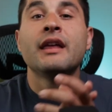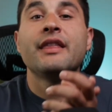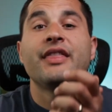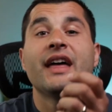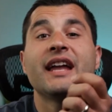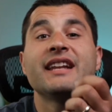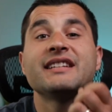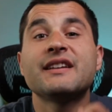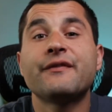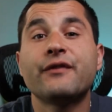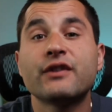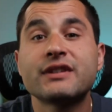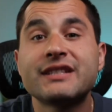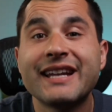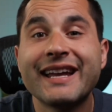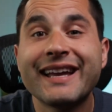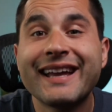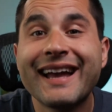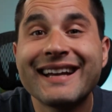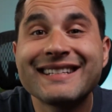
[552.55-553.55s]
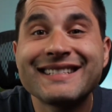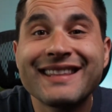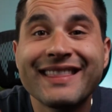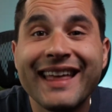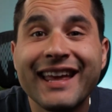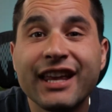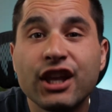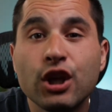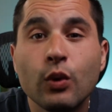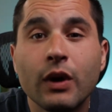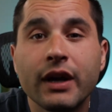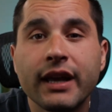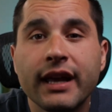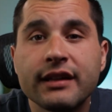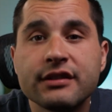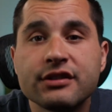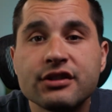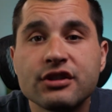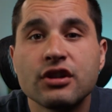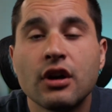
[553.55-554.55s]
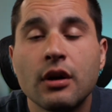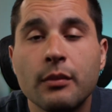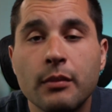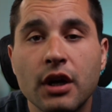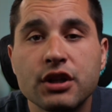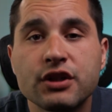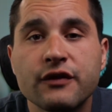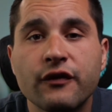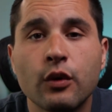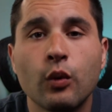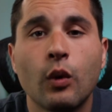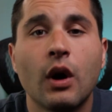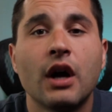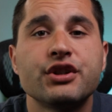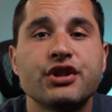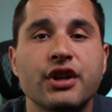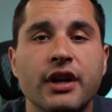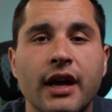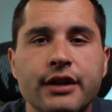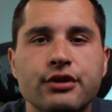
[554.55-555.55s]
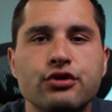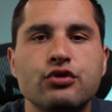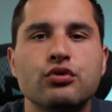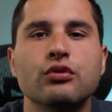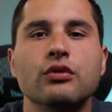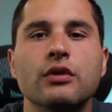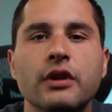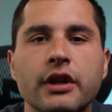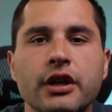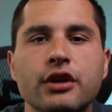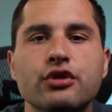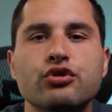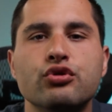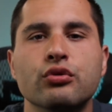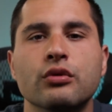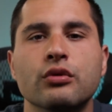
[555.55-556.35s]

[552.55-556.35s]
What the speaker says: That is it for today, guys. Thank you again so much for watching. I truly